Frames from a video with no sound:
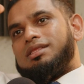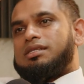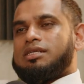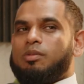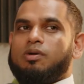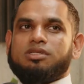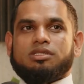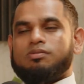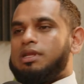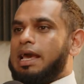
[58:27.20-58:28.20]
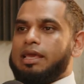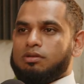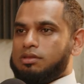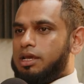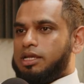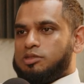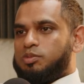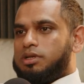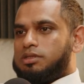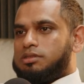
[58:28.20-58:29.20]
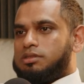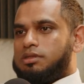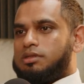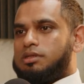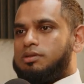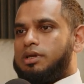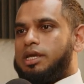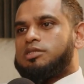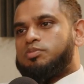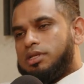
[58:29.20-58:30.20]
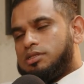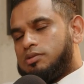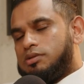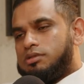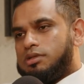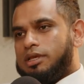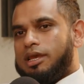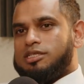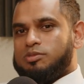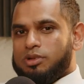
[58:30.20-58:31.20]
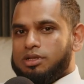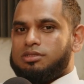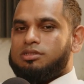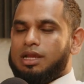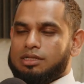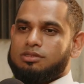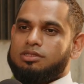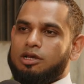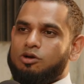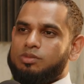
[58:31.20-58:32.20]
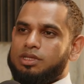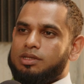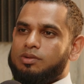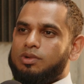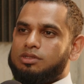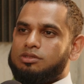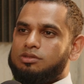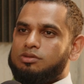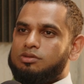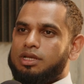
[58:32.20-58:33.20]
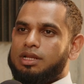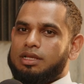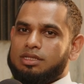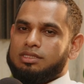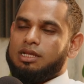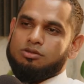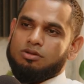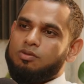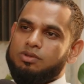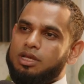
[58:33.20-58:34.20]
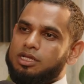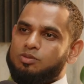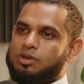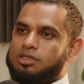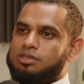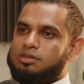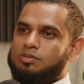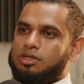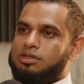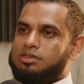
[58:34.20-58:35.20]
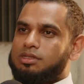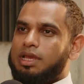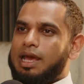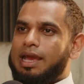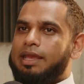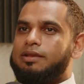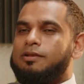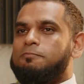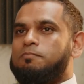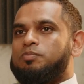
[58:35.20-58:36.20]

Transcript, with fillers: at that time I was just relying on the experts. You know, experts could experts had to tell me what to do, and I just had to go with the experts because I